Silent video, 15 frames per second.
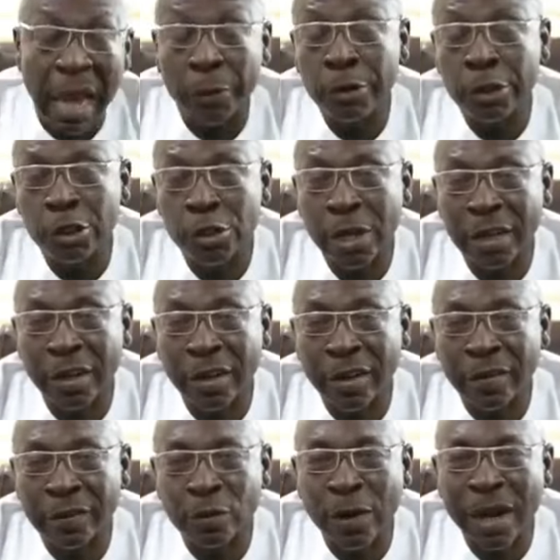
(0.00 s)
I wish you and your
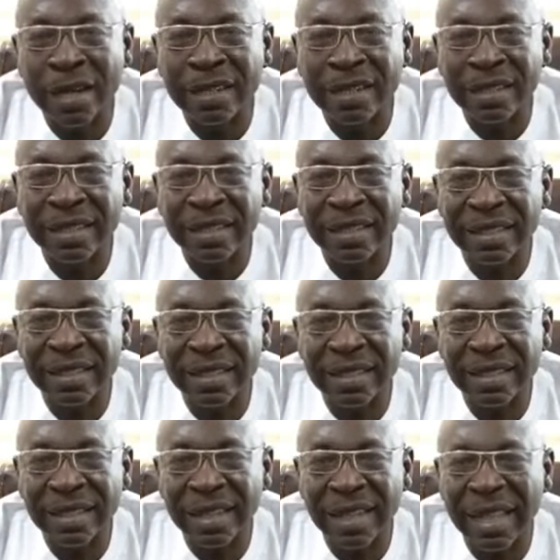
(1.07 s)
loved ones
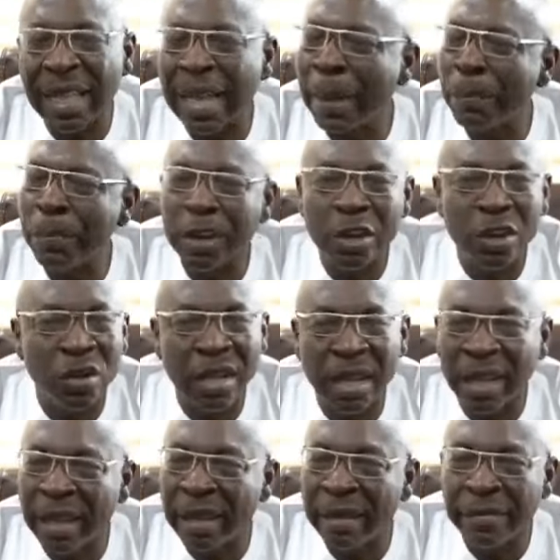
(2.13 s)
a happy new
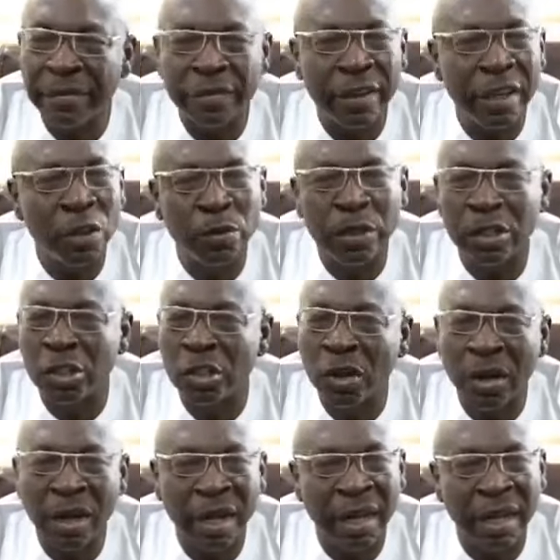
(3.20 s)
year filled with
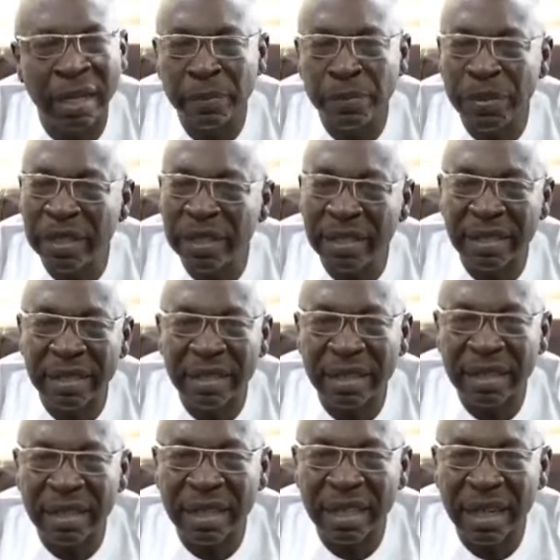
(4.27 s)
joy,
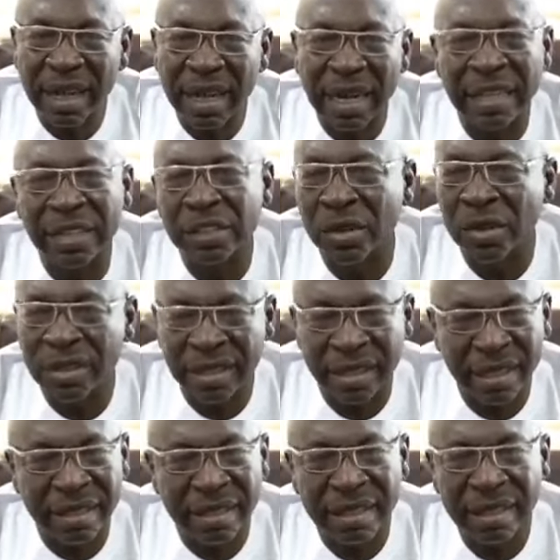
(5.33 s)
peace, and
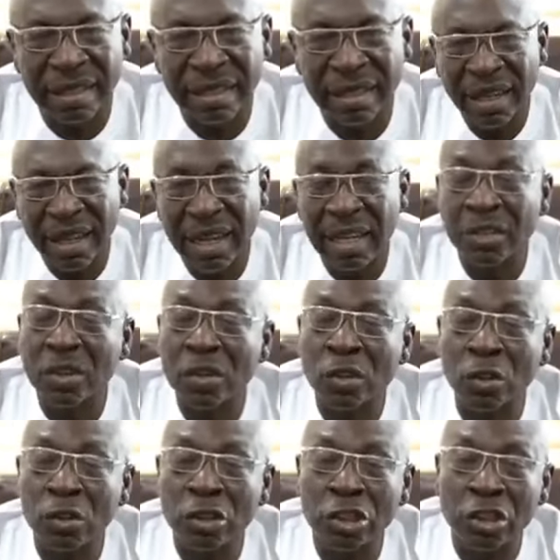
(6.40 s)
success. Let us
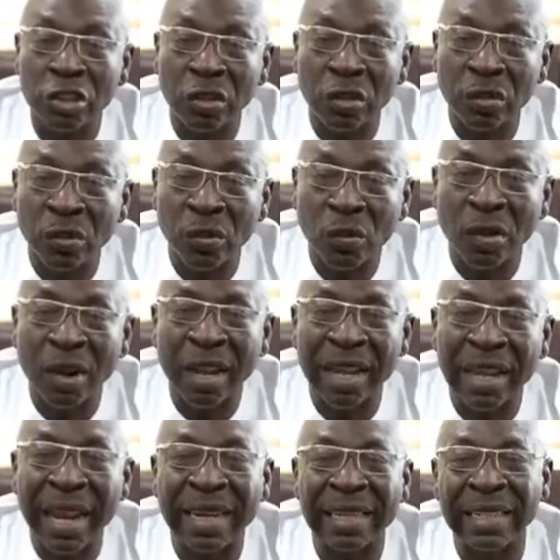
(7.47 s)
continue
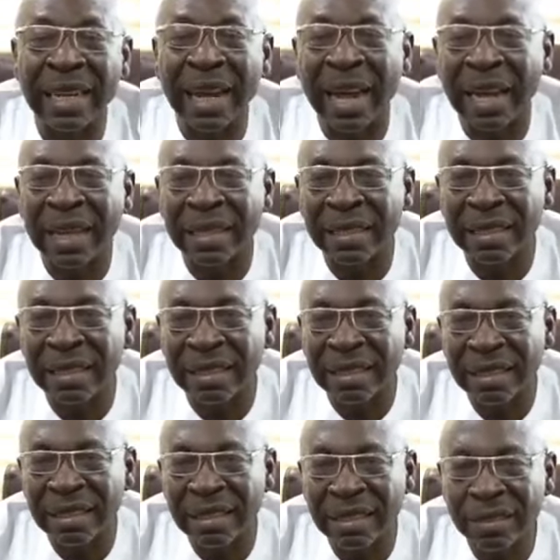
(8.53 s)
working hand in
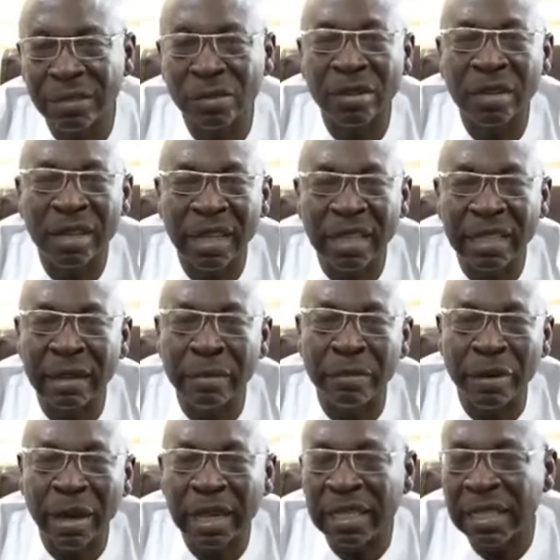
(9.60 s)
hand to create
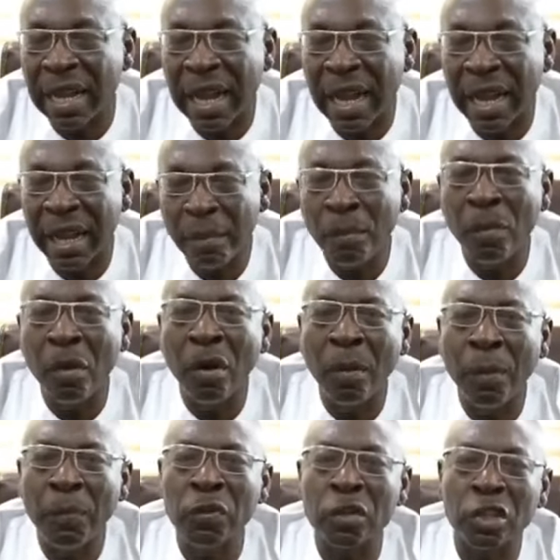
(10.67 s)
a brighter,
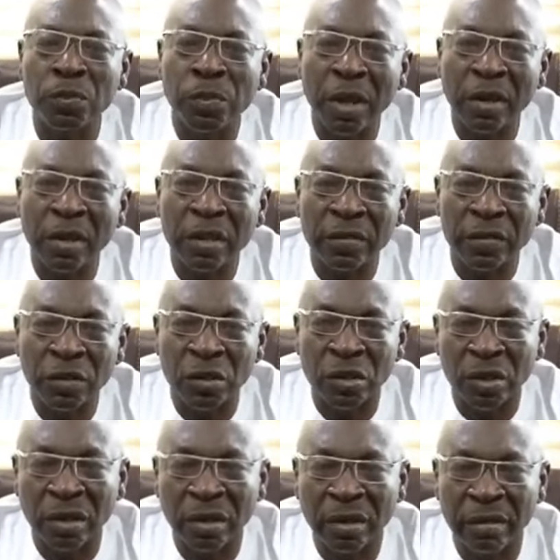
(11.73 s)
more prosperous
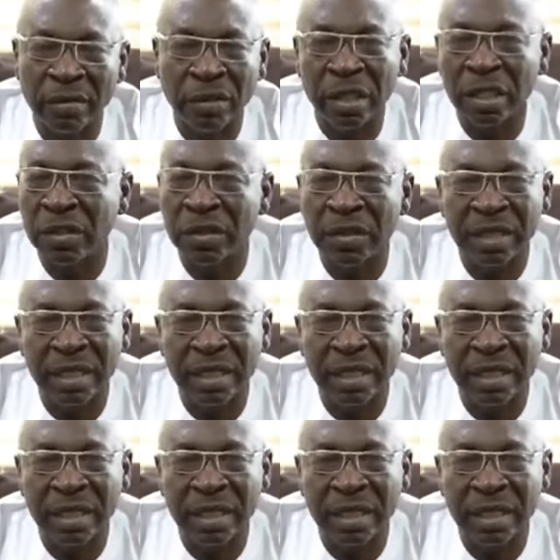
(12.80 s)
future for Edo